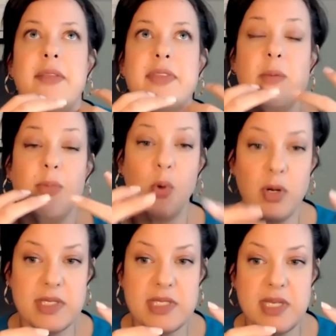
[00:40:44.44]
the
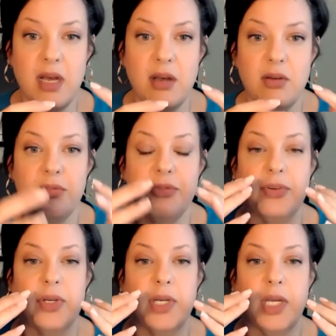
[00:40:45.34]
importance of,
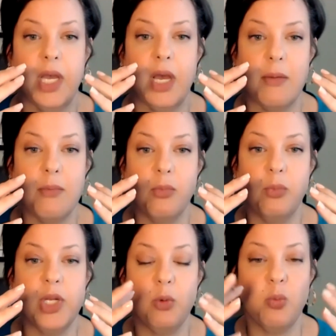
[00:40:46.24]

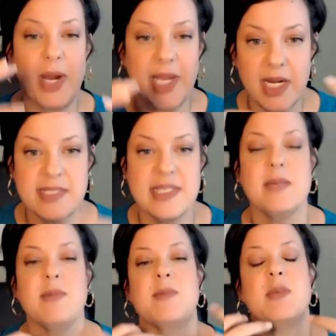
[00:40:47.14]
recognizing
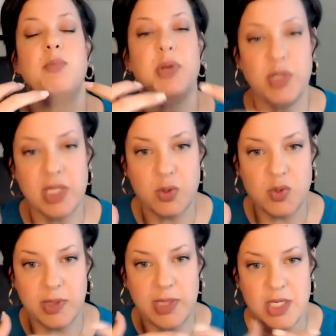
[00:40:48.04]
symptoms and building
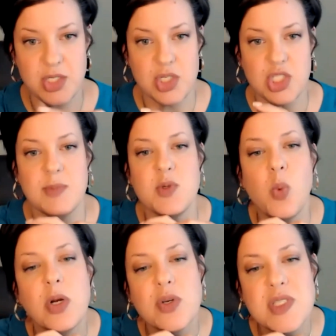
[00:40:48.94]
those relationships.
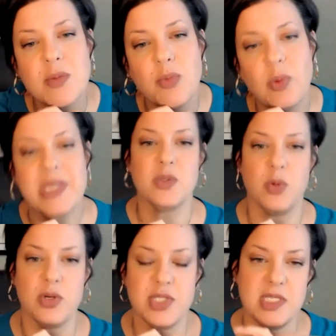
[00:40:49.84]
What are some
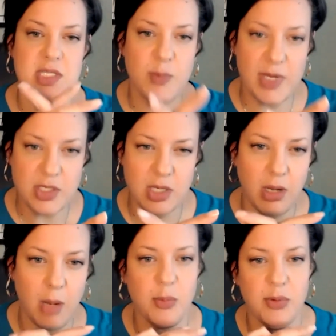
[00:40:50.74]
resources? You mentioned a
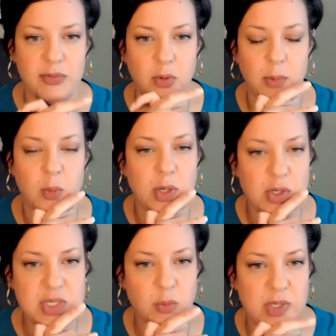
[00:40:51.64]
couple before, but what are
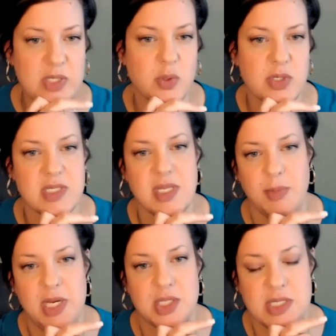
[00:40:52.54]
some resources that
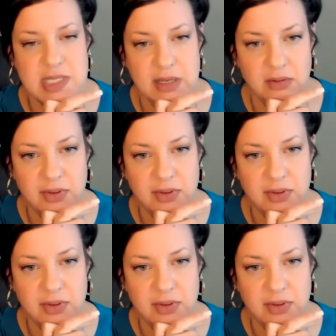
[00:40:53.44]
patients can